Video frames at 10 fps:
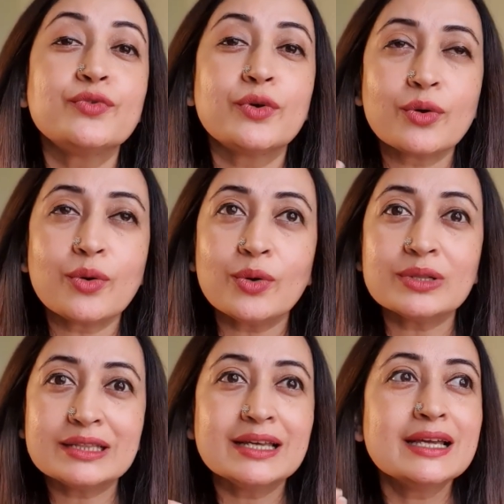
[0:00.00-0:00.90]
for
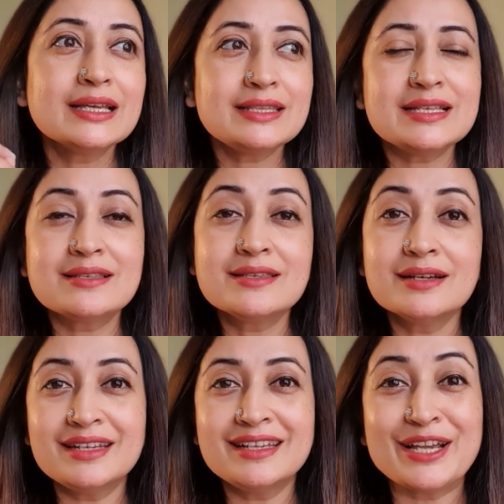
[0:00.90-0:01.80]
all these
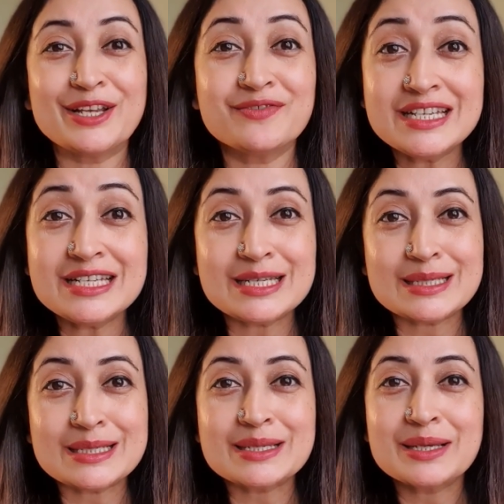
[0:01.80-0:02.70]
nerdy kind of details.